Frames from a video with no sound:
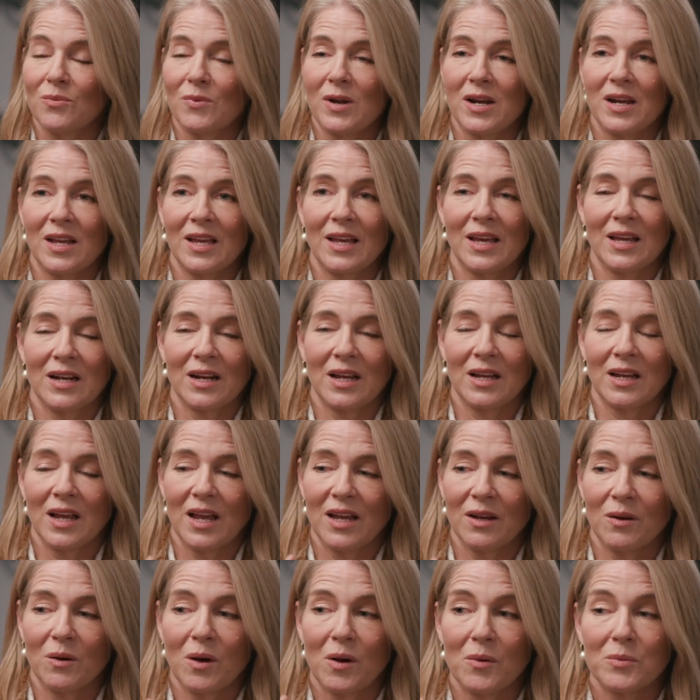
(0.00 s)
already, and
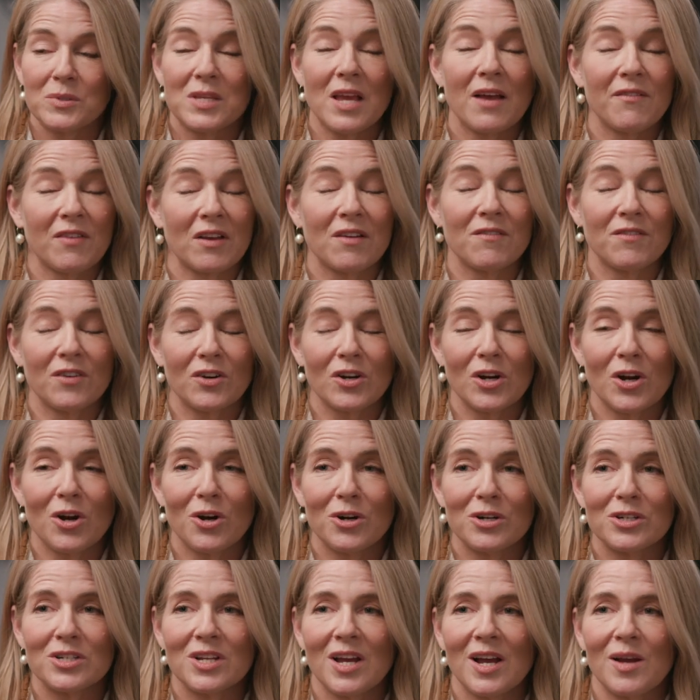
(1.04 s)
I was having a very
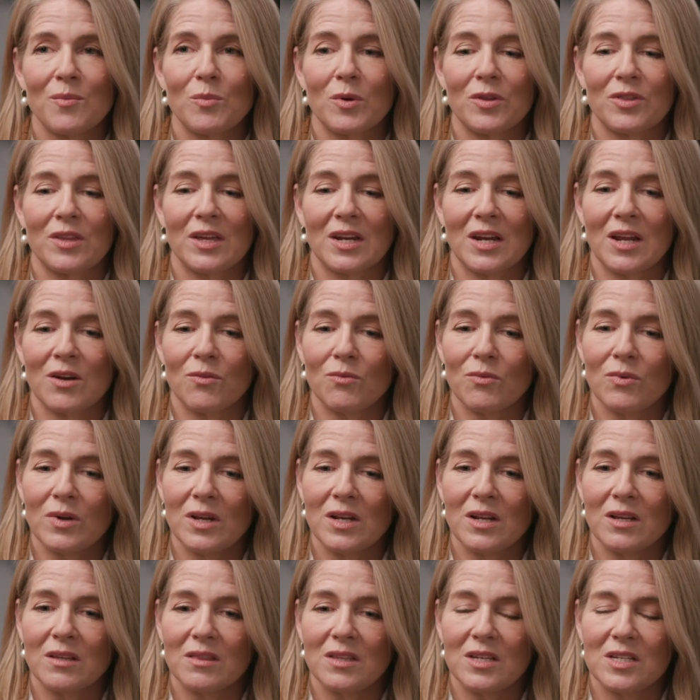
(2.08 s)
hard time with it. And
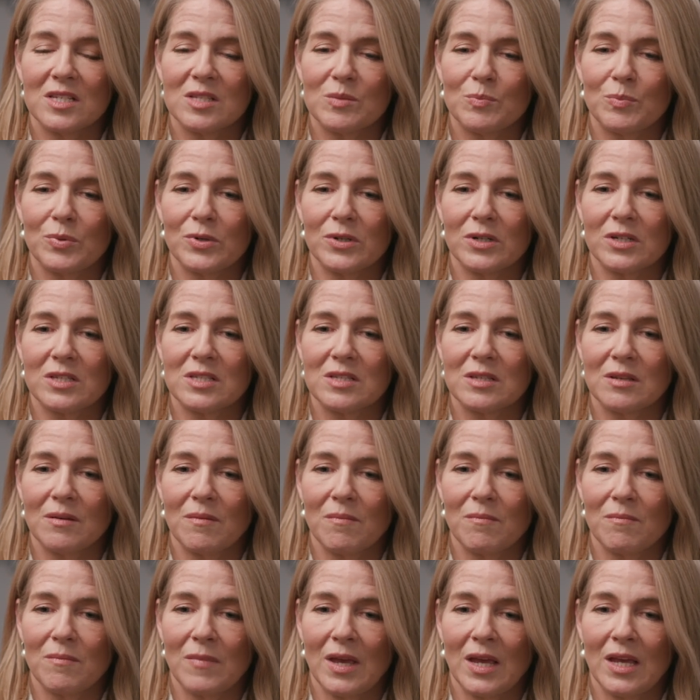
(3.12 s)
reading these books
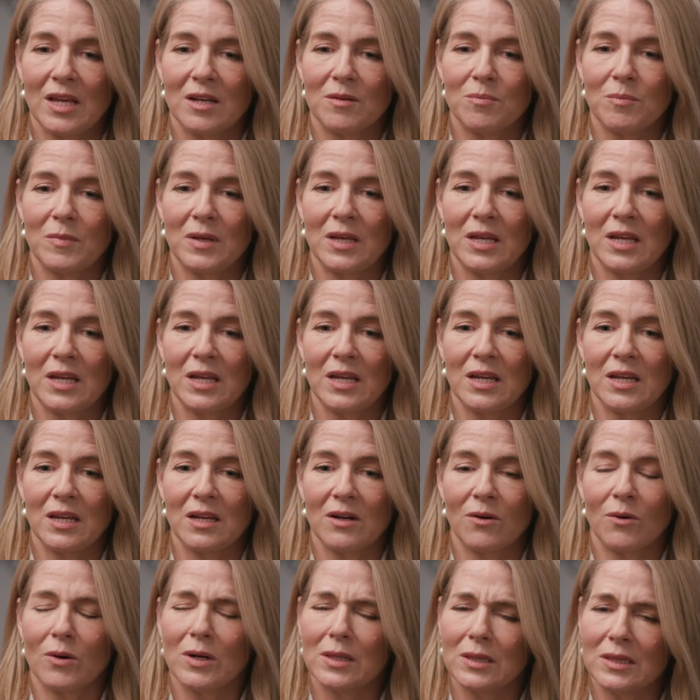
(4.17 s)
made
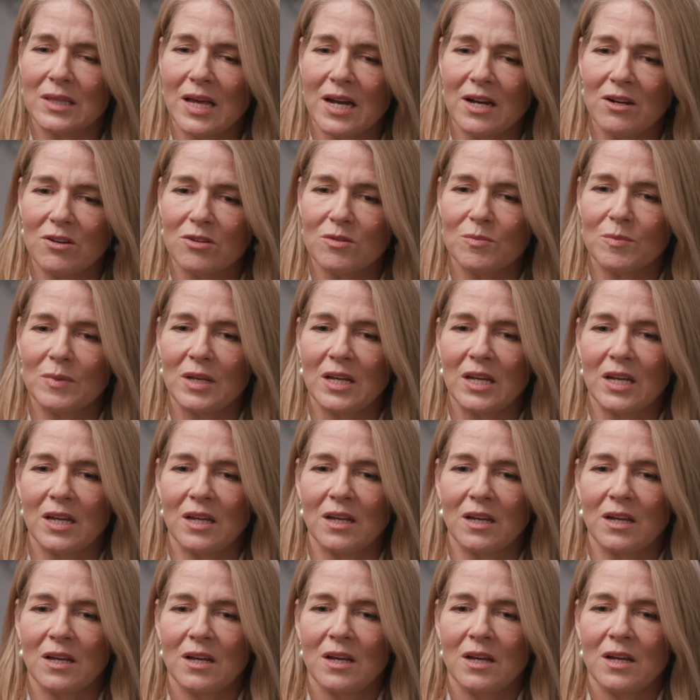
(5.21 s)
me, or allowed
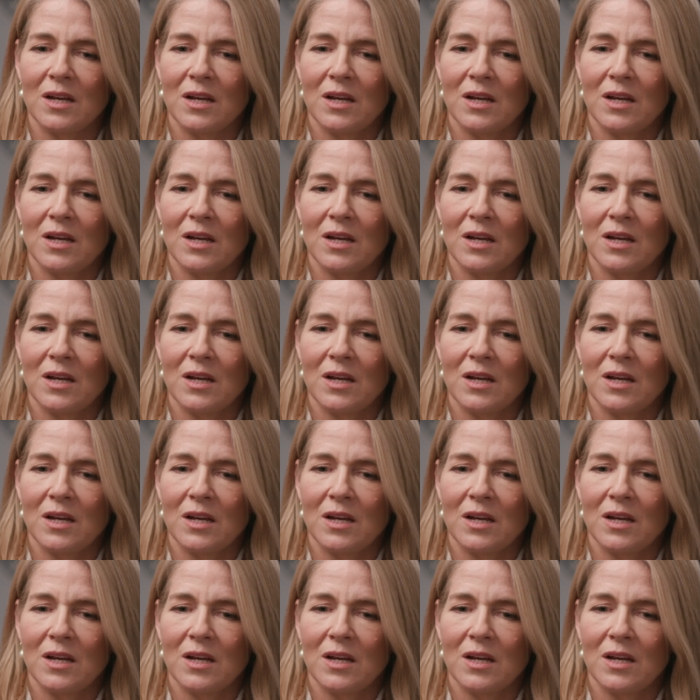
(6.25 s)
me,